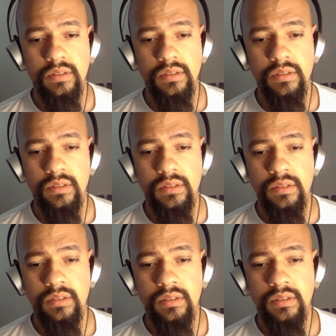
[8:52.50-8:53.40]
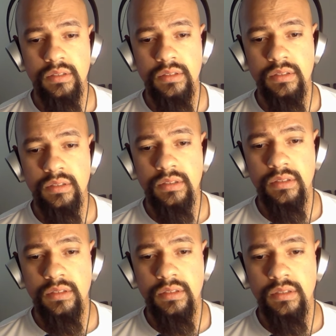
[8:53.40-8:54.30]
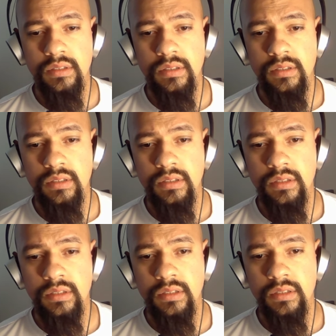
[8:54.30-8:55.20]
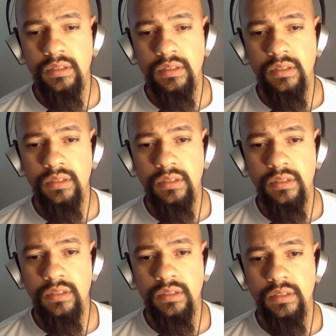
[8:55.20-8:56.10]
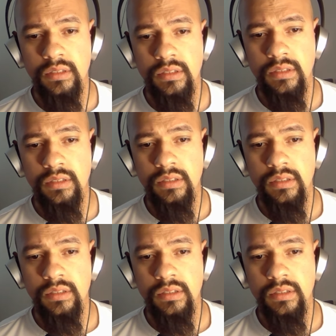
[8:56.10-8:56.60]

(silence)